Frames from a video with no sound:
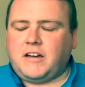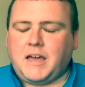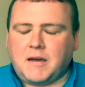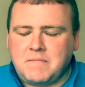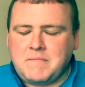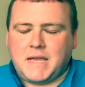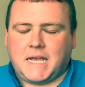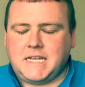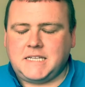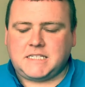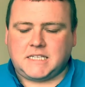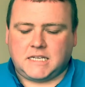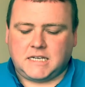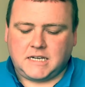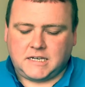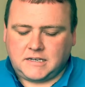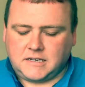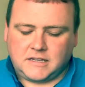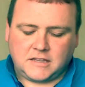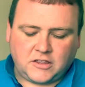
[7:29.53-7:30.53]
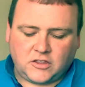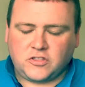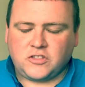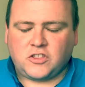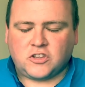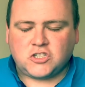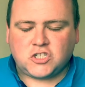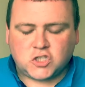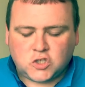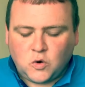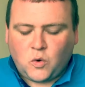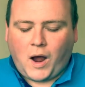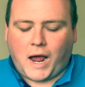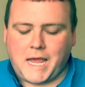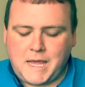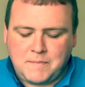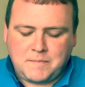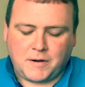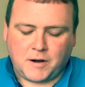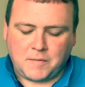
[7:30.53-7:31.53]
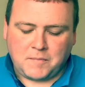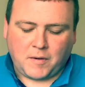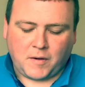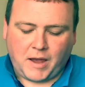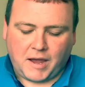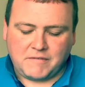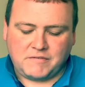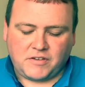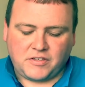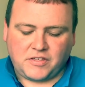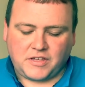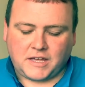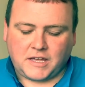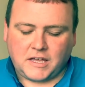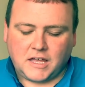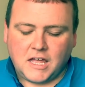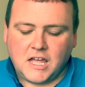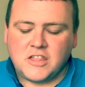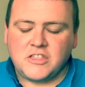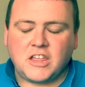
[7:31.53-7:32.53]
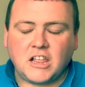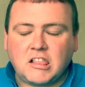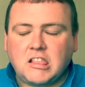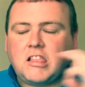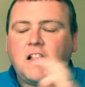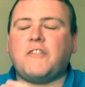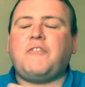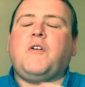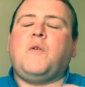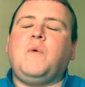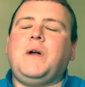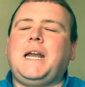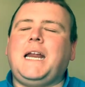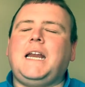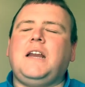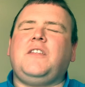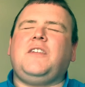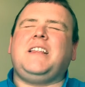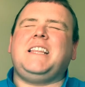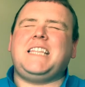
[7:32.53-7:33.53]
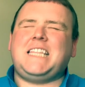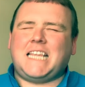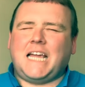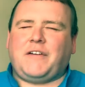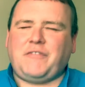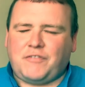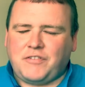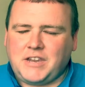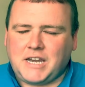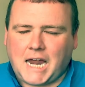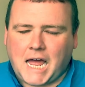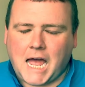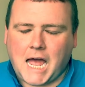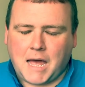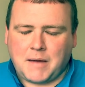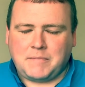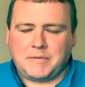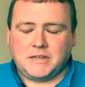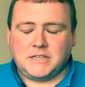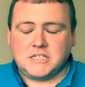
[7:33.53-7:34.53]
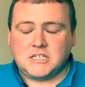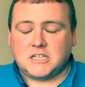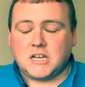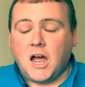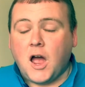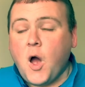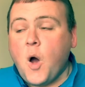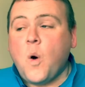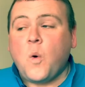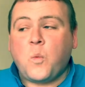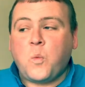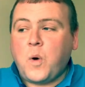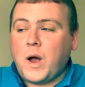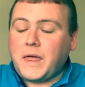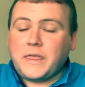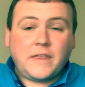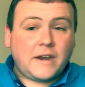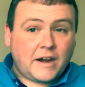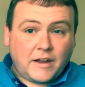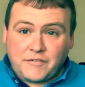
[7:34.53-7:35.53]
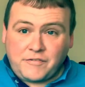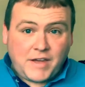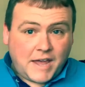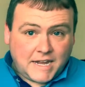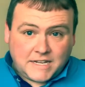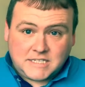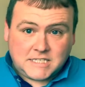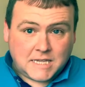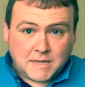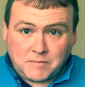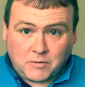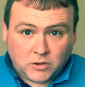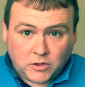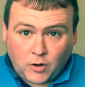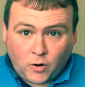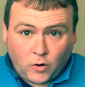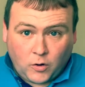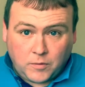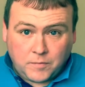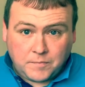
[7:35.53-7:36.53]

amazing and they're so hyper about everything. They love it when anything different happens, whether it affects them or not.